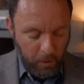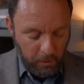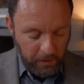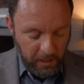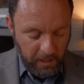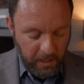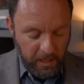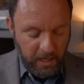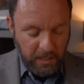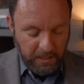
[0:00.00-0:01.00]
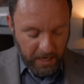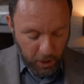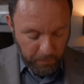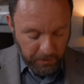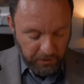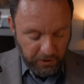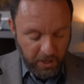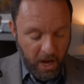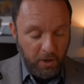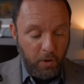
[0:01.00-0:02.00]
holy, to help us
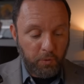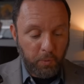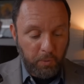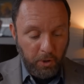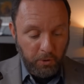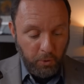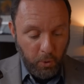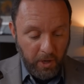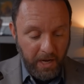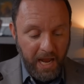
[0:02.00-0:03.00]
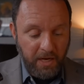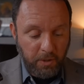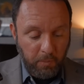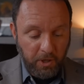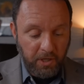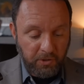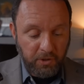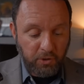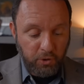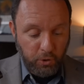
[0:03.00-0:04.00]
not go through purgatory, and to bring
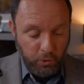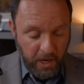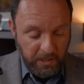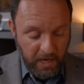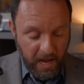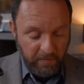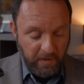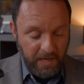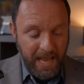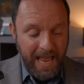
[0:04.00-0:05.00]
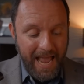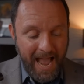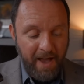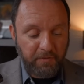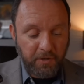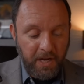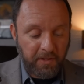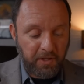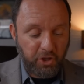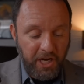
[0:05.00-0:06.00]
us straight to heaven after
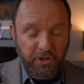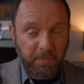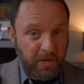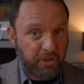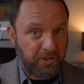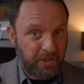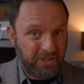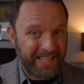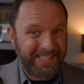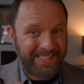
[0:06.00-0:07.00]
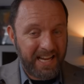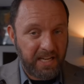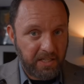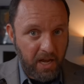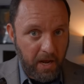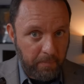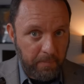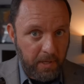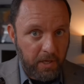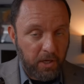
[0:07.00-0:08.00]
death. She actually mentions this a second time.